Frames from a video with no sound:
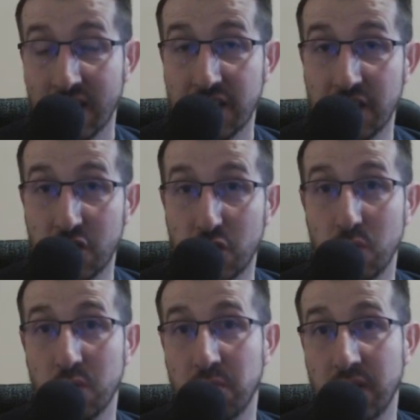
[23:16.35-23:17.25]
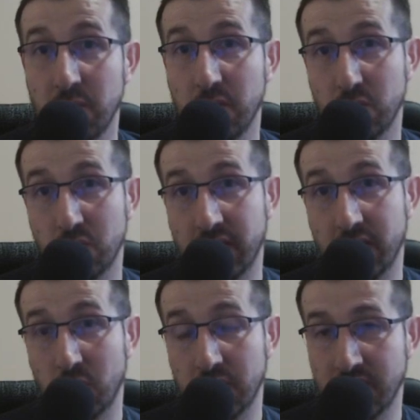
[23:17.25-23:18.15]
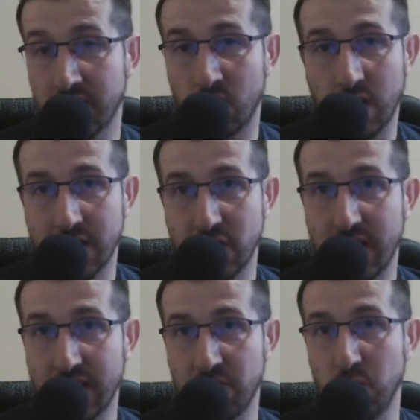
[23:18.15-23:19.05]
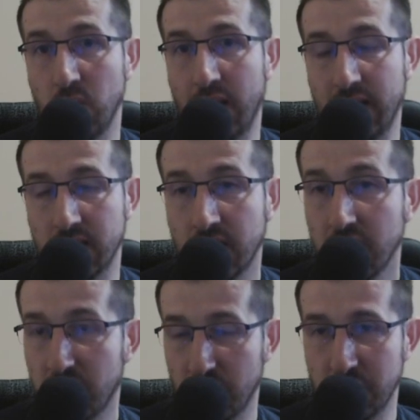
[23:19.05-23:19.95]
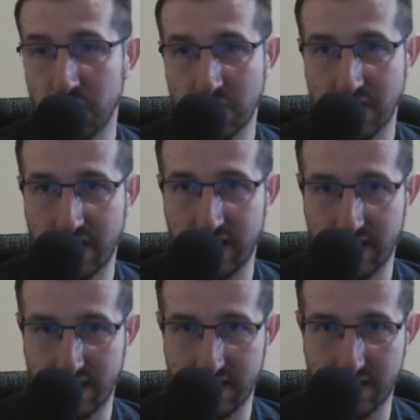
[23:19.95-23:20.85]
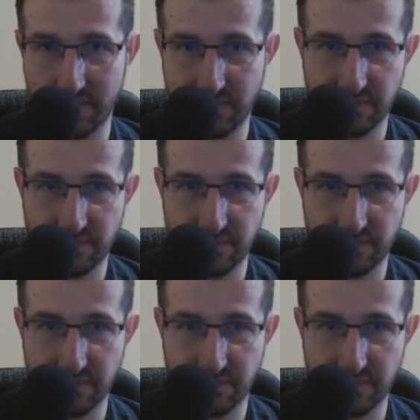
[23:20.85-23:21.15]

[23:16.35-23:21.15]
he should be able to take Raising Rush at full health from a 2-star character.